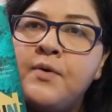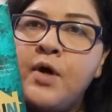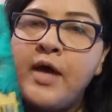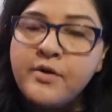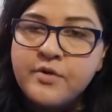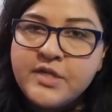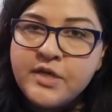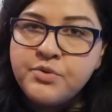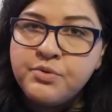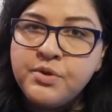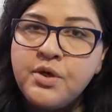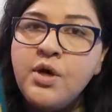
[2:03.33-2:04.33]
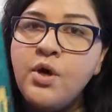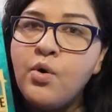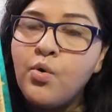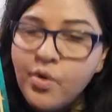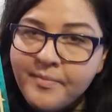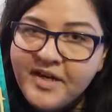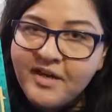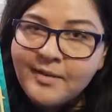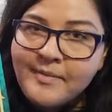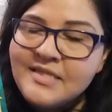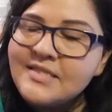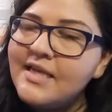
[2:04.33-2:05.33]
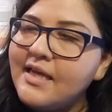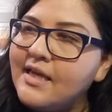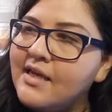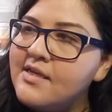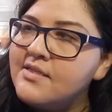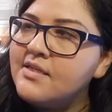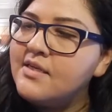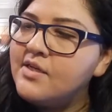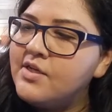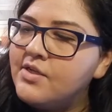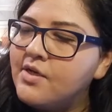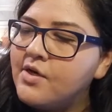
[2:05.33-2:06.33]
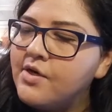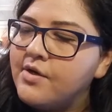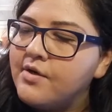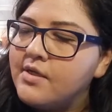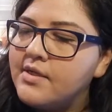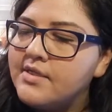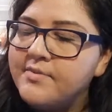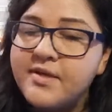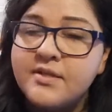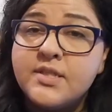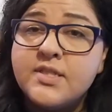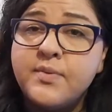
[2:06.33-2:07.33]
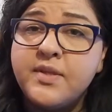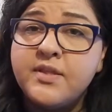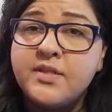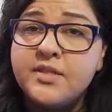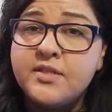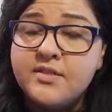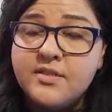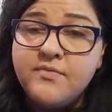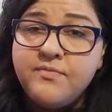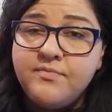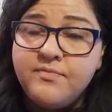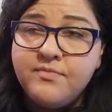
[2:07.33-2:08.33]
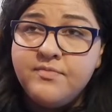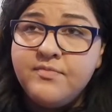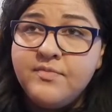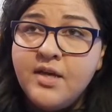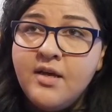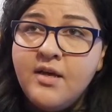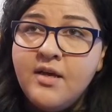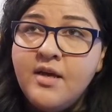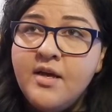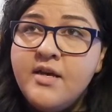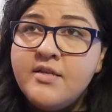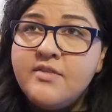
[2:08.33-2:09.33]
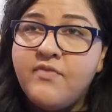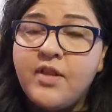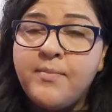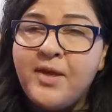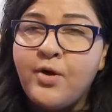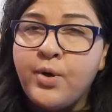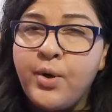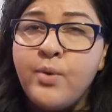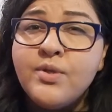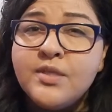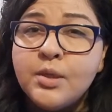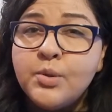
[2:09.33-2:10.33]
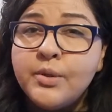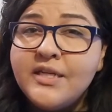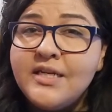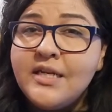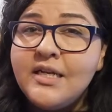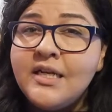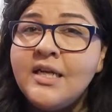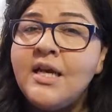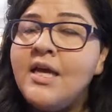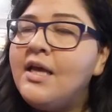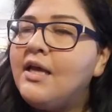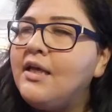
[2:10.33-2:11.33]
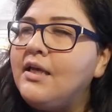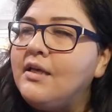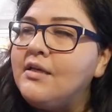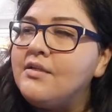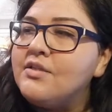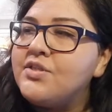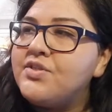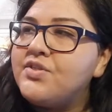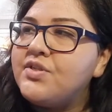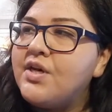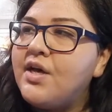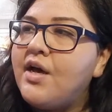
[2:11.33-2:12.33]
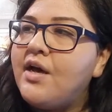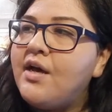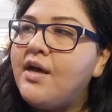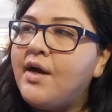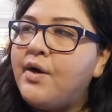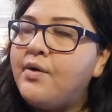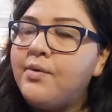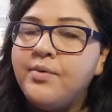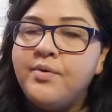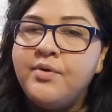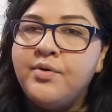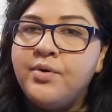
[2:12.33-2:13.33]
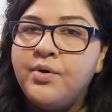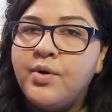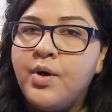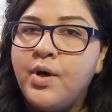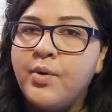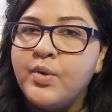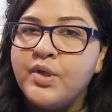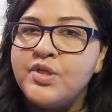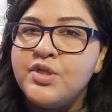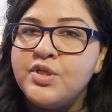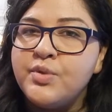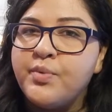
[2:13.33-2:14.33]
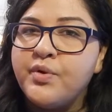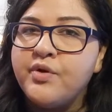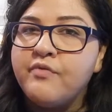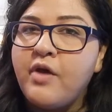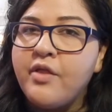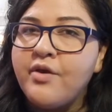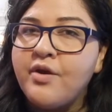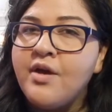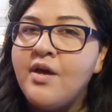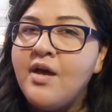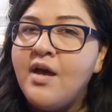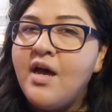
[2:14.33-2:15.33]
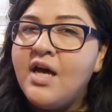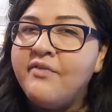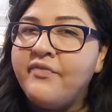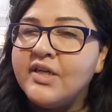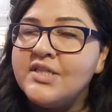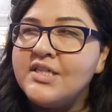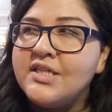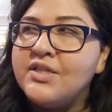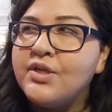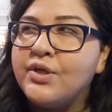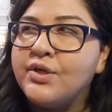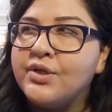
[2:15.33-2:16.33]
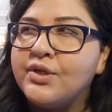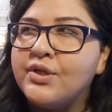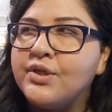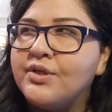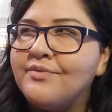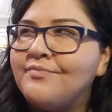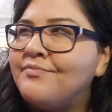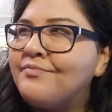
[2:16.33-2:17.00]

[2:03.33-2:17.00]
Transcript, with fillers: heterosexual or monogamous, and her experiences with de de developing her own sexual identity and just uh, how her relationship with her father affected her